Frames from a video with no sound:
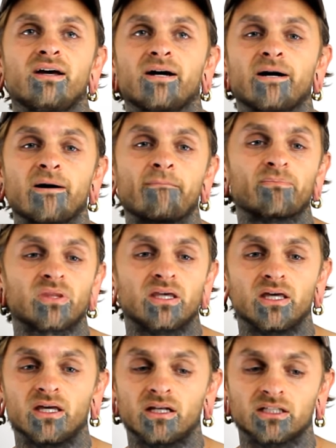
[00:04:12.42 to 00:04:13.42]
Um,
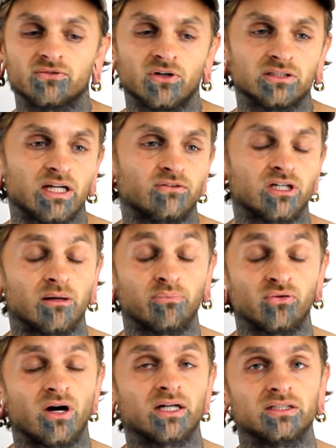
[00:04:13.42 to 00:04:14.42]
and as far as aftercare
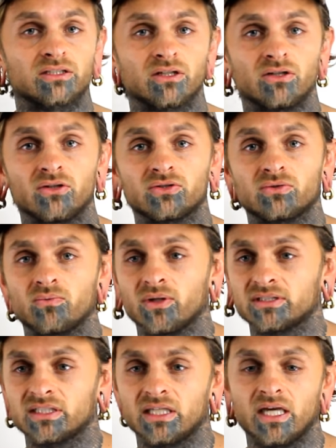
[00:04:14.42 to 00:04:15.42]
products goes,
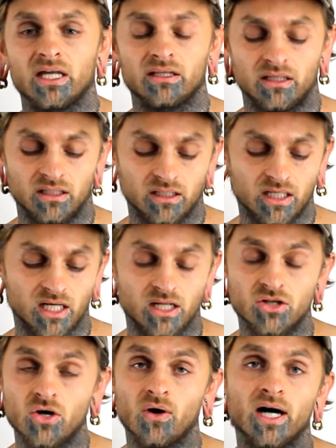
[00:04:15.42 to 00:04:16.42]
once again,
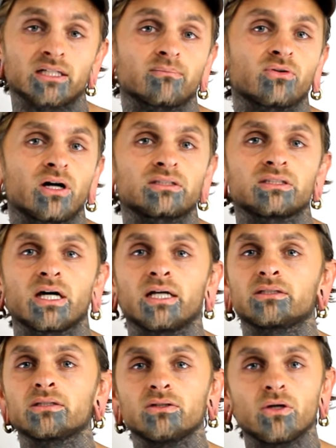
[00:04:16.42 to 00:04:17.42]
uh, no hydrogen
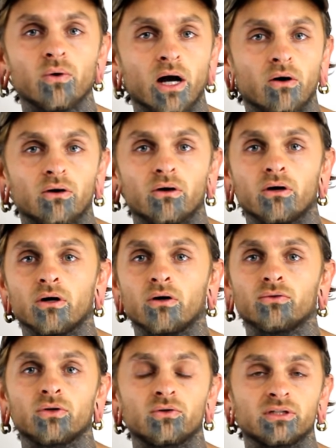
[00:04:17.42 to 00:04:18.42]
peroxides, no
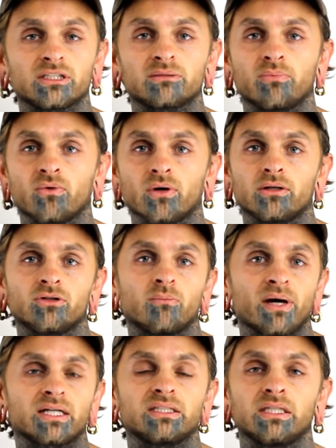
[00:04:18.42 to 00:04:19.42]
alcohol, no neosporin, no
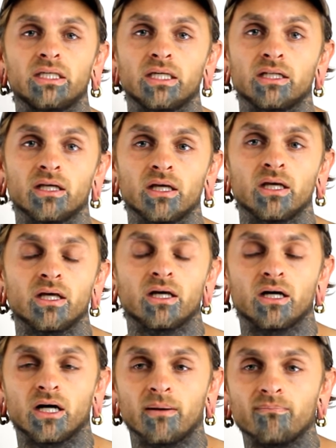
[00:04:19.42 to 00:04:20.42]
Bactine,
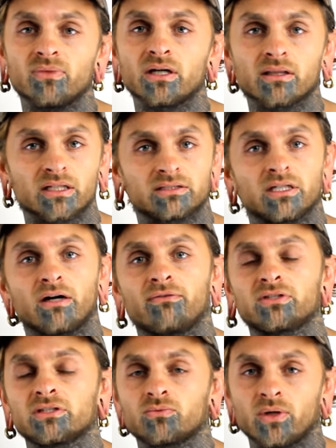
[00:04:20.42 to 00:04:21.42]
um, none of that
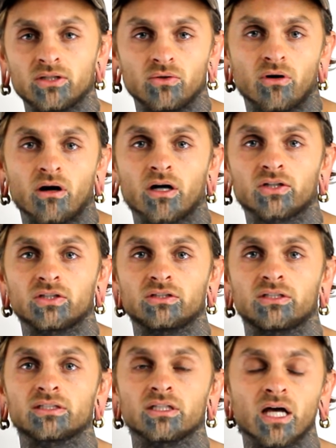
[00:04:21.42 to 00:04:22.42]
stuff. It's just way too harsh,
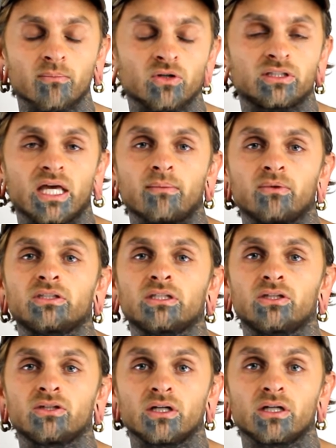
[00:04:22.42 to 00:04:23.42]
does a lot more damage
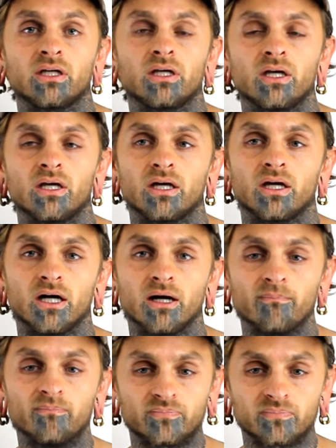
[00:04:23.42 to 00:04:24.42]
than good.
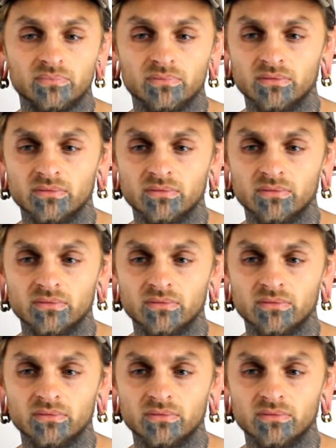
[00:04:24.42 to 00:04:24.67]
Um,